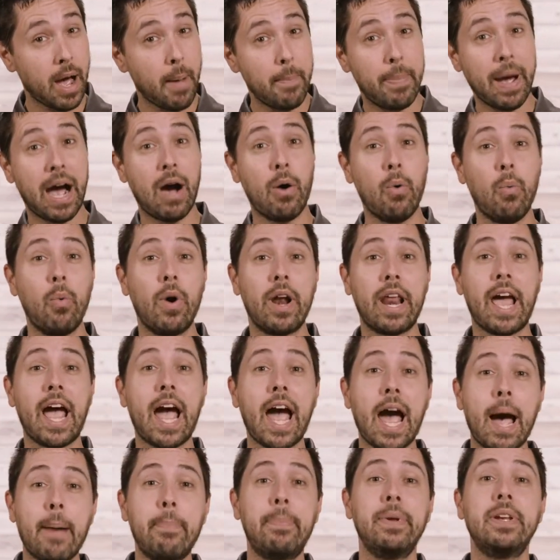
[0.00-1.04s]
about what
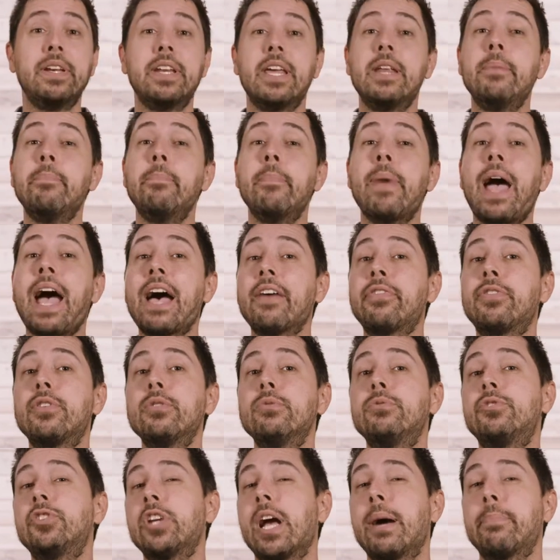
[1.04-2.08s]
happened in
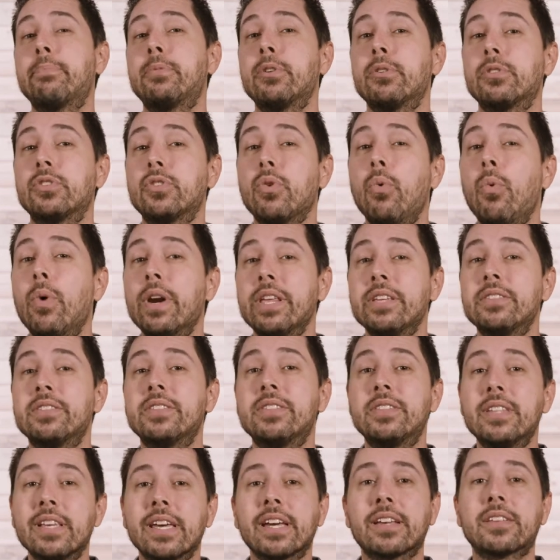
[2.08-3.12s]
Matthew chapter
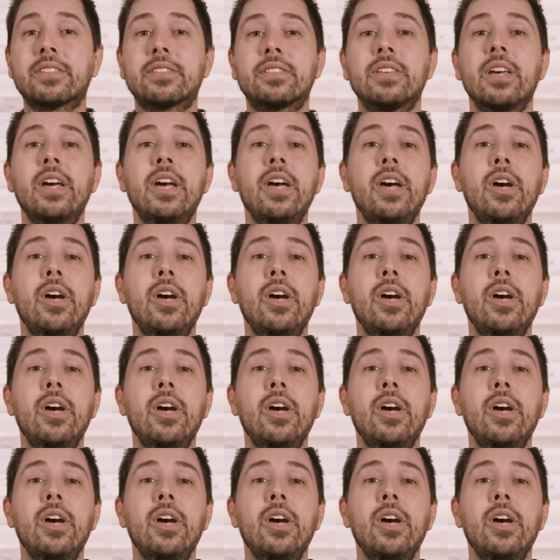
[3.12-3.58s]
26